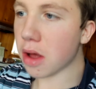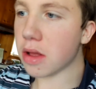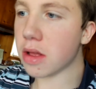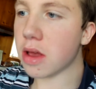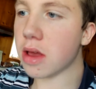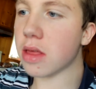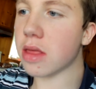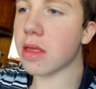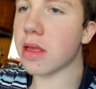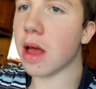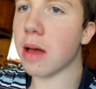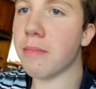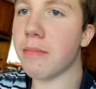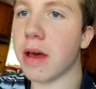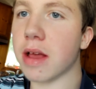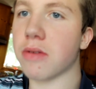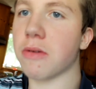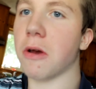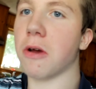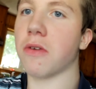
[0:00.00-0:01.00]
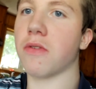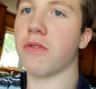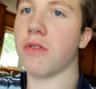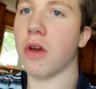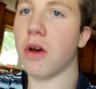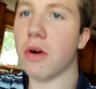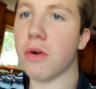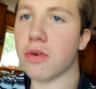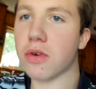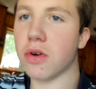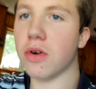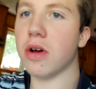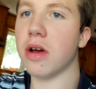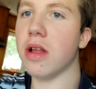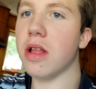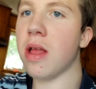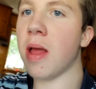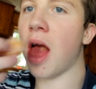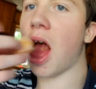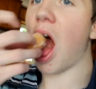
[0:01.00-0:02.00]
These Timbits are so
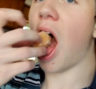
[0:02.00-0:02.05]
good.